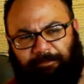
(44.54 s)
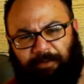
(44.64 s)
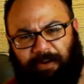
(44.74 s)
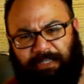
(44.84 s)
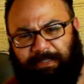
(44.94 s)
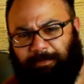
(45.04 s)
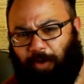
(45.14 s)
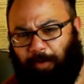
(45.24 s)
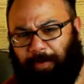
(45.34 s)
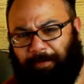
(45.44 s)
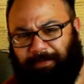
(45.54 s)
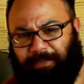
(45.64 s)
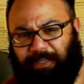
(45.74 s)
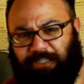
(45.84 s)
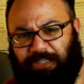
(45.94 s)
Very small
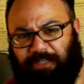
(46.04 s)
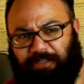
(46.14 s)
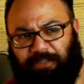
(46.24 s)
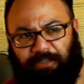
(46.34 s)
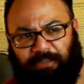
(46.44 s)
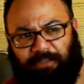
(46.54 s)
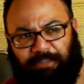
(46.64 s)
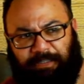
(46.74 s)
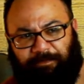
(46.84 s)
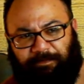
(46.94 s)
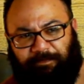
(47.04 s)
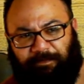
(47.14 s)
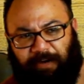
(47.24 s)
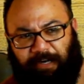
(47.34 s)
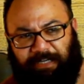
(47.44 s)
population,
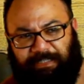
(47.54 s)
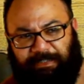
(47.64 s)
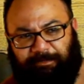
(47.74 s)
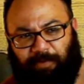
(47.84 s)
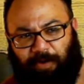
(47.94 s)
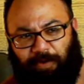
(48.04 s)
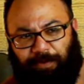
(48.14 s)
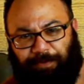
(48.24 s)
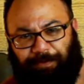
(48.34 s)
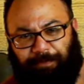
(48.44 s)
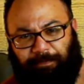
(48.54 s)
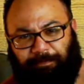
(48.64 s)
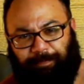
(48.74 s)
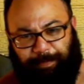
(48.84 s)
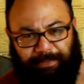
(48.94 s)
very small
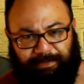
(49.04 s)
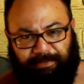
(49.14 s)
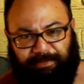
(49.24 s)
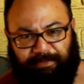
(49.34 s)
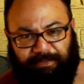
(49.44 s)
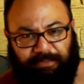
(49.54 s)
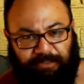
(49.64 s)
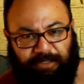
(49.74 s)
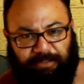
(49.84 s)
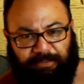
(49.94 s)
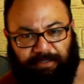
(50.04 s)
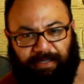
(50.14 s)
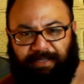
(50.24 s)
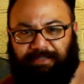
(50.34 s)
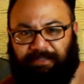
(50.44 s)
business district.
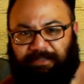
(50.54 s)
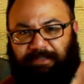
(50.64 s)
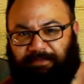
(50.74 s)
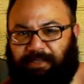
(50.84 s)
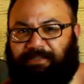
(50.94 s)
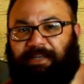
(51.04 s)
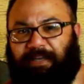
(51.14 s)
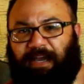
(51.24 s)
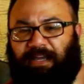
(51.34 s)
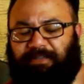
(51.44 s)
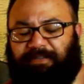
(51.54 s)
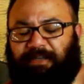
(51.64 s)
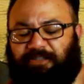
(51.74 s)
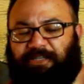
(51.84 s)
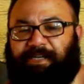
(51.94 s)
Like it's a
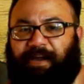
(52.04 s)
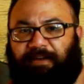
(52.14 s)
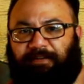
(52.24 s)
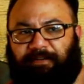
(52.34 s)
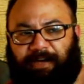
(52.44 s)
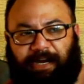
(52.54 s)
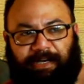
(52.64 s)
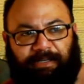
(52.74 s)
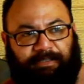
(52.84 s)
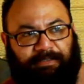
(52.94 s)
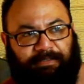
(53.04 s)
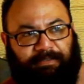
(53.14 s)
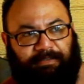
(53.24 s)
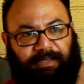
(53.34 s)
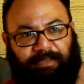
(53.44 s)
country town, right?
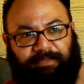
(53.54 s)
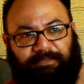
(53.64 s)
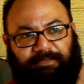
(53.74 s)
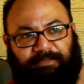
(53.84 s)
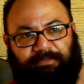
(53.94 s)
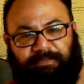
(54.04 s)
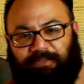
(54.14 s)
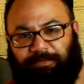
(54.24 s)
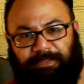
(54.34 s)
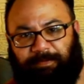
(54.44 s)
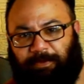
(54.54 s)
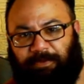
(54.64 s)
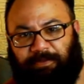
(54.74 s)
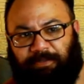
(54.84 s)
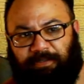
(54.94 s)
Like it's super
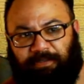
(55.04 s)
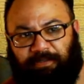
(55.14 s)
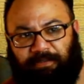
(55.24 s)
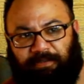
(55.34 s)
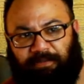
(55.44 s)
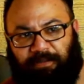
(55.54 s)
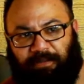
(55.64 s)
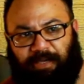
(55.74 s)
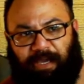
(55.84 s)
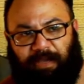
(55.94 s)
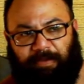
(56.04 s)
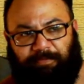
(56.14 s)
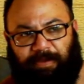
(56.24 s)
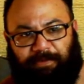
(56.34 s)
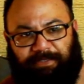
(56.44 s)
small.
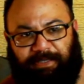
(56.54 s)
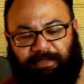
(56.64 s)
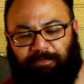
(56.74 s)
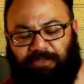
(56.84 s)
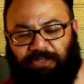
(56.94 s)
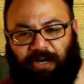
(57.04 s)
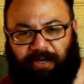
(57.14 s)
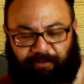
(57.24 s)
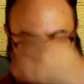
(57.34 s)
I would say the majority of